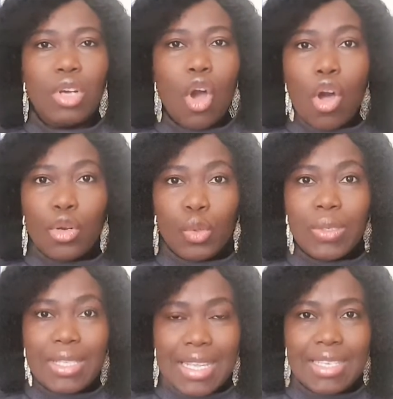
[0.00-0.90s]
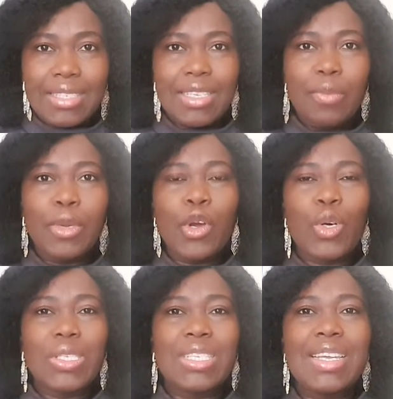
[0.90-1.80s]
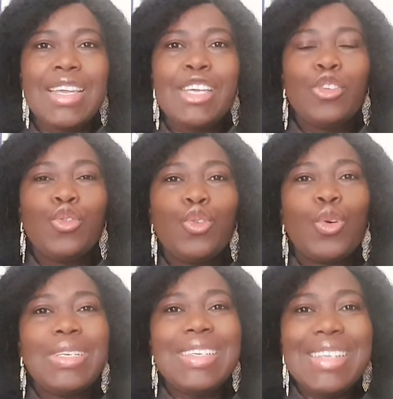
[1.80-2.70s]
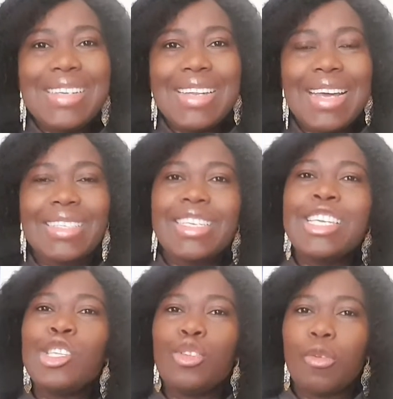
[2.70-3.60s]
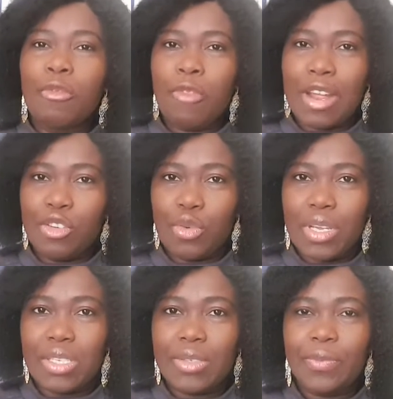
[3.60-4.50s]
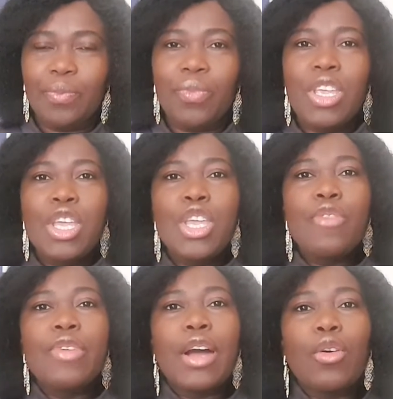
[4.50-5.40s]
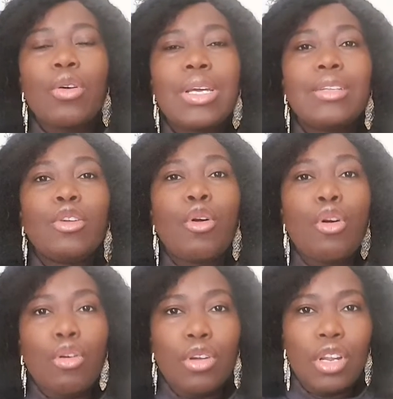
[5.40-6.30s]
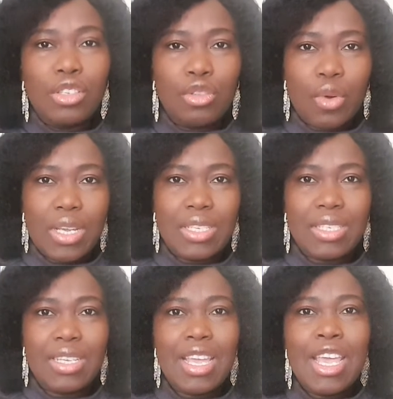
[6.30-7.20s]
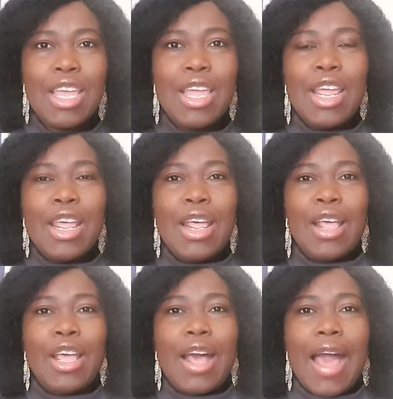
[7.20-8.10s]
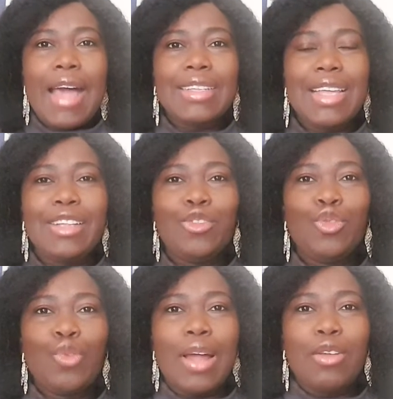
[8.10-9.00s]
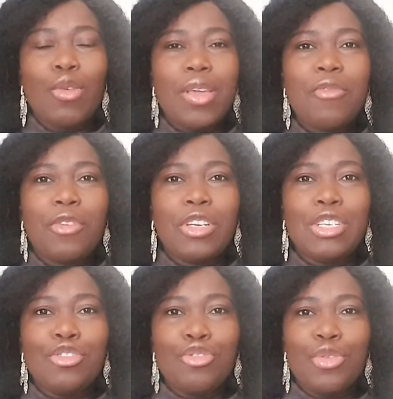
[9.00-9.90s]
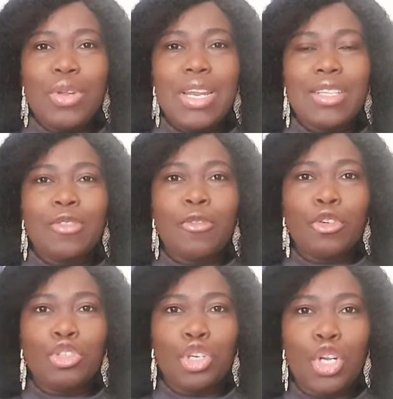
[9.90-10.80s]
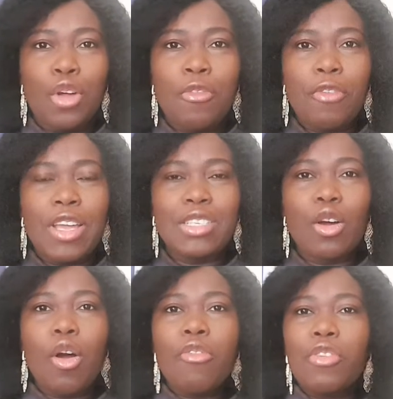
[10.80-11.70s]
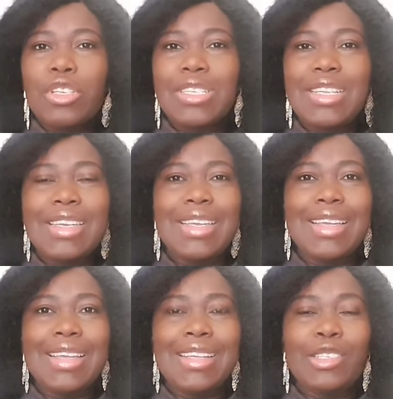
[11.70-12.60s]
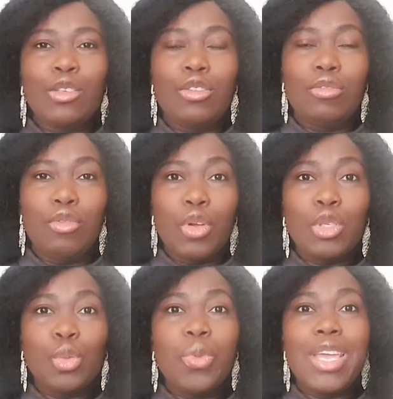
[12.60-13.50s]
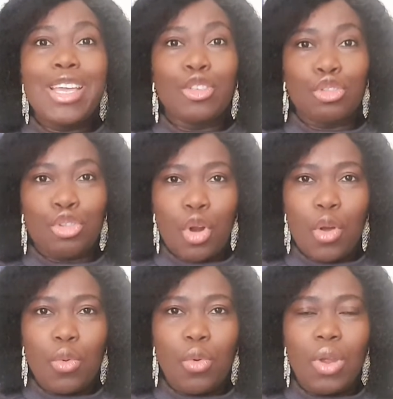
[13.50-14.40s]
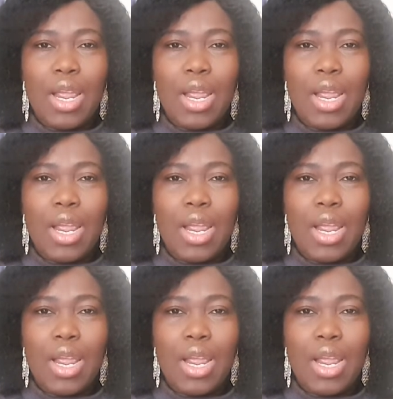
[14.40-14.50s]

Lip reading: all those things, because you don't need that in your fried rice. If you are cooking coconut rice and then you are looking for the ingredients for jollof rice, obviously it's going to be a struggle